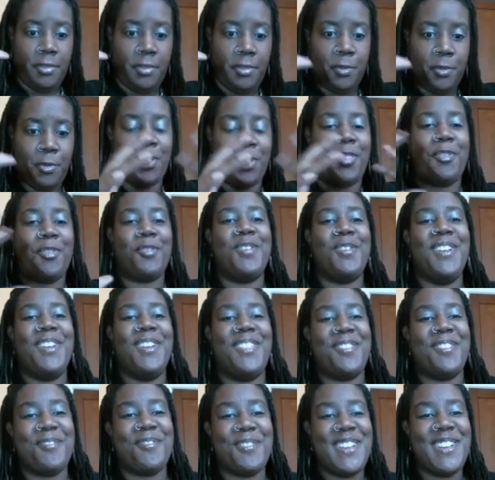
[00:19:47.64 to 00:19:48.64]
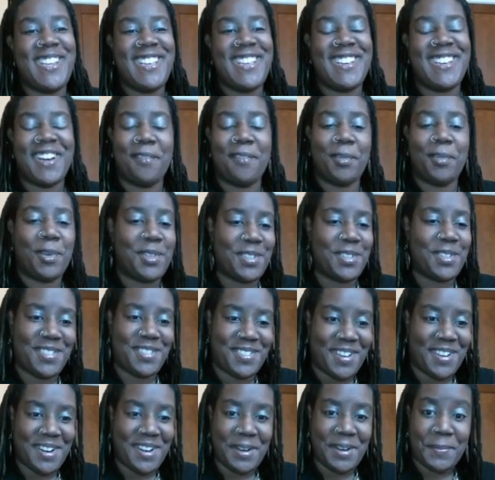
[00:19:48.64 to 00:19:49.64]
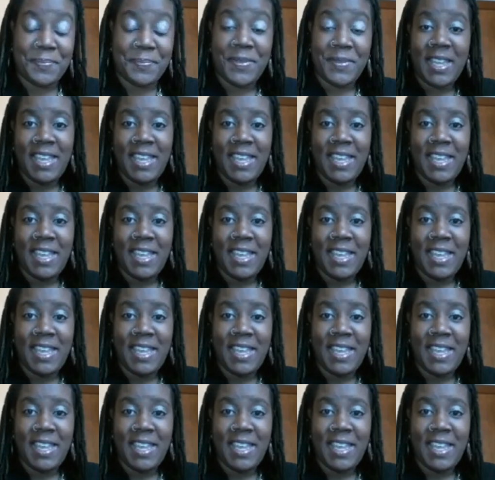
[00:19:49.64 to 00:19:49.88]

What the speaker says: 3D covers. Sorry.